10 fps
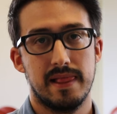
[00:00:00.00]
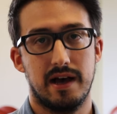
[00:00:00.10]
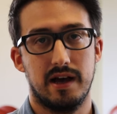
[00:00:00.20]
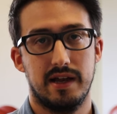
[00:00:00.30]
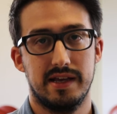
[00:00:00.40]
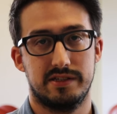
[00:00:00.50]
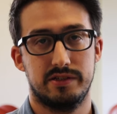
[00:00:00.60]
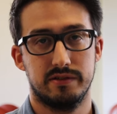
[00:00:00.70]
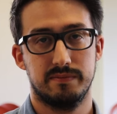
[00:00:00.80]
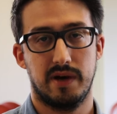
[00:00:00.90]
a
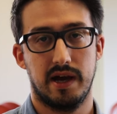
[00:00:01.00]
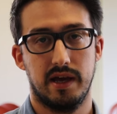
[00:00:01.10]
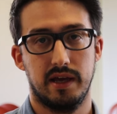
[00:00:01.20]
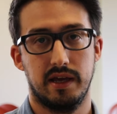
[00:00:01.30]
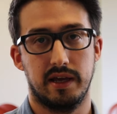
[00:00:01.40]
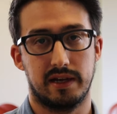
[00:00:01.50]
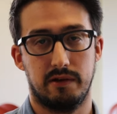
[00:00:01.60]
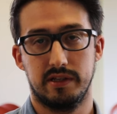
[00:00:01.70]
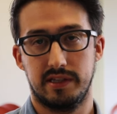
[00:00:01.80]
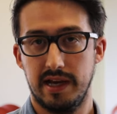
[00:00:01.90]
lesson by
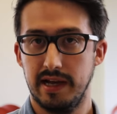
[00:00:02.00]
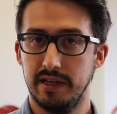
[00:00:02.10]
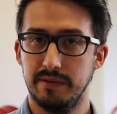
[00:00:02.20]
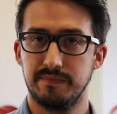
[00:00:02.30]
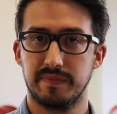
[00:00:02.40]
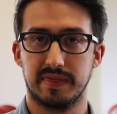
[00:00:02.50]
Claudia Teani